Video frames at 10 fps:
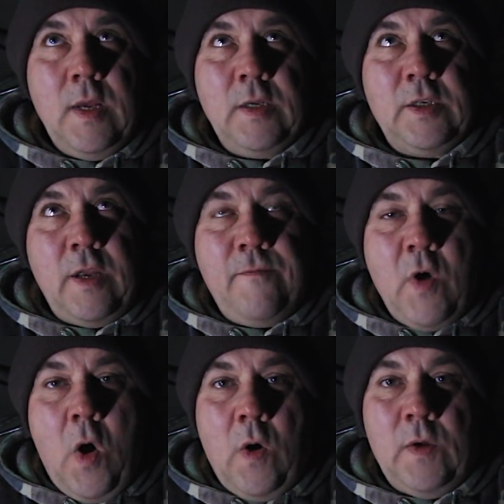So you've
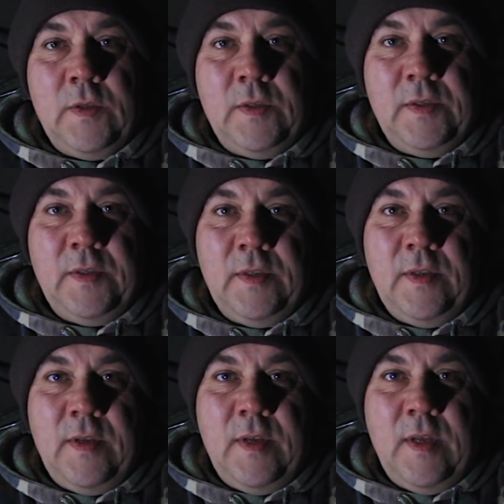got
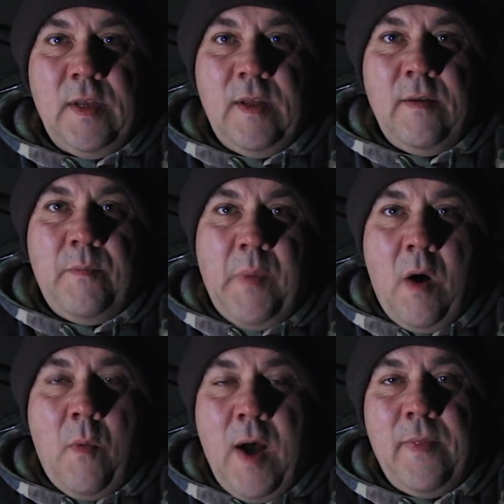
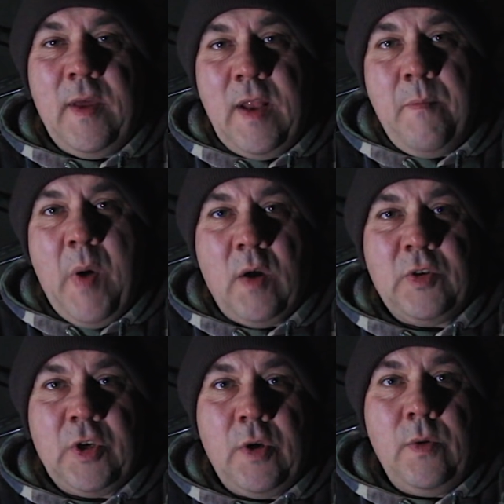part 1 and then part
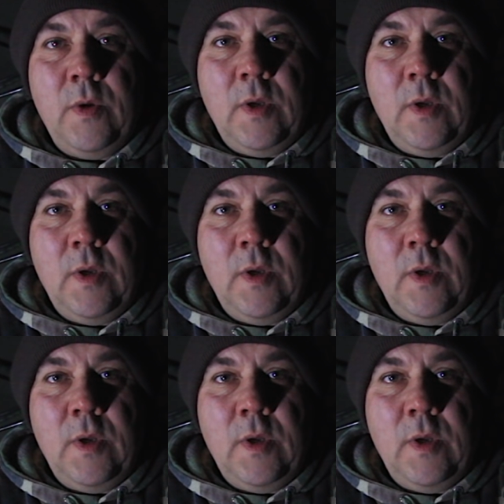2.